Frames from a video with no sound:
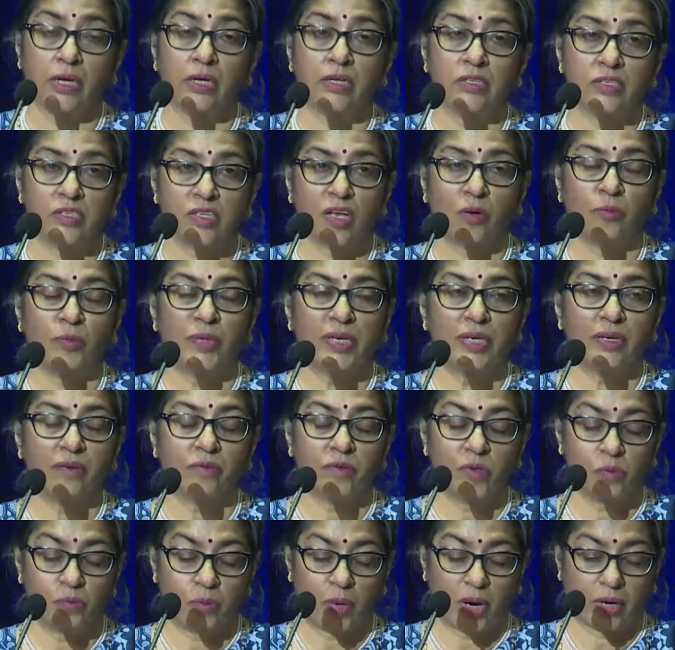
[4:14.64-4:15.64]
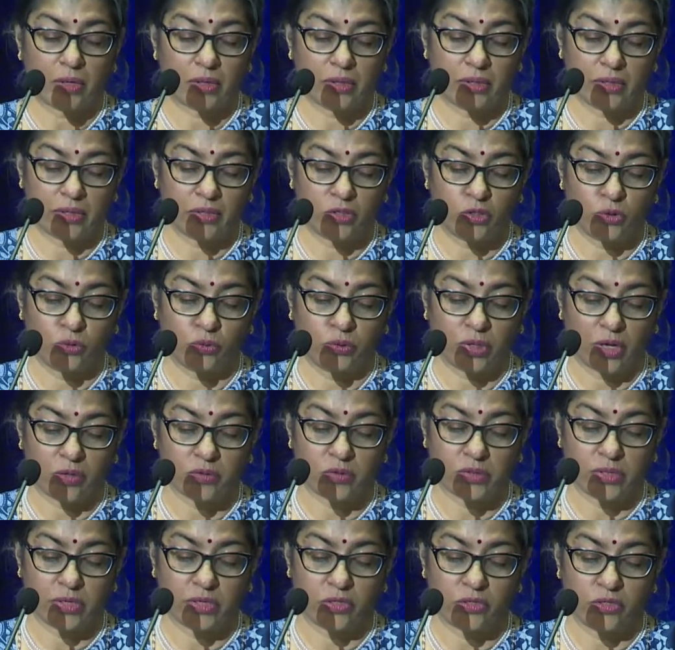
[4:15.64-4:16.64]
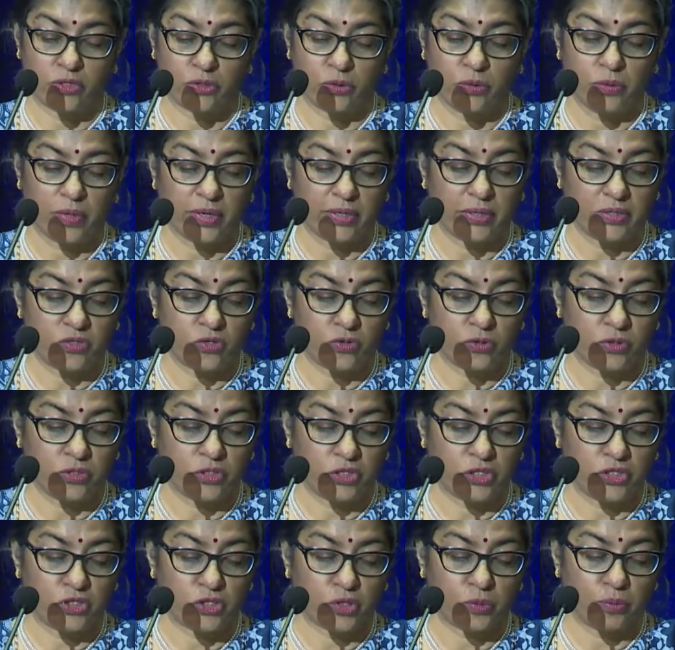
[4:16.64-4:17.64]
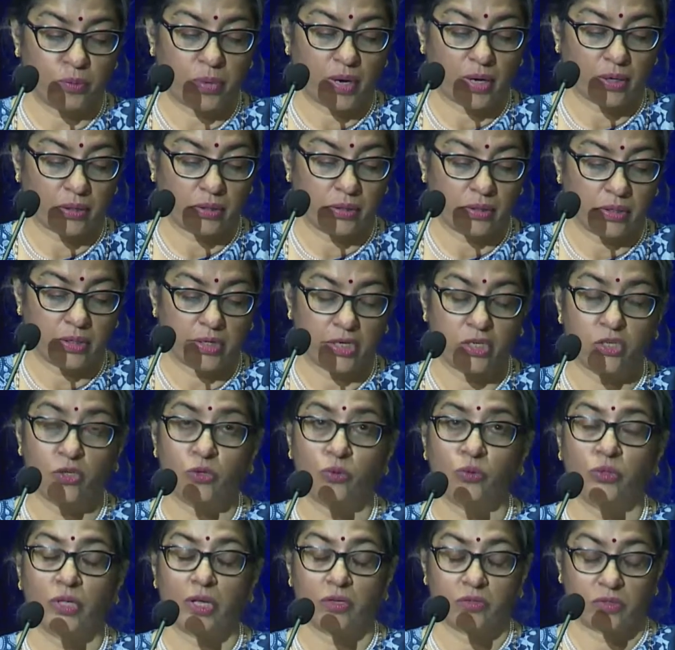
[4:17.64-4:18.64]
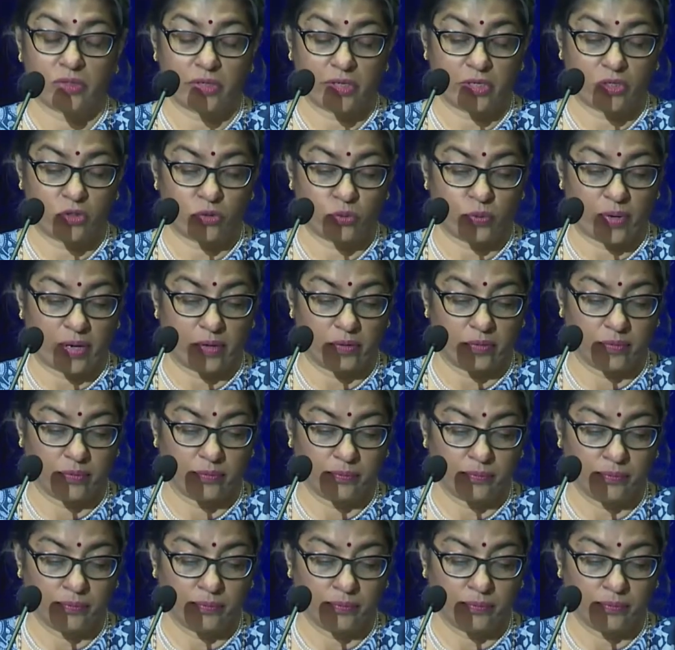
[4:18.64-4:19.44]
summit-level partner in 2002, and a strategic partner in 2012.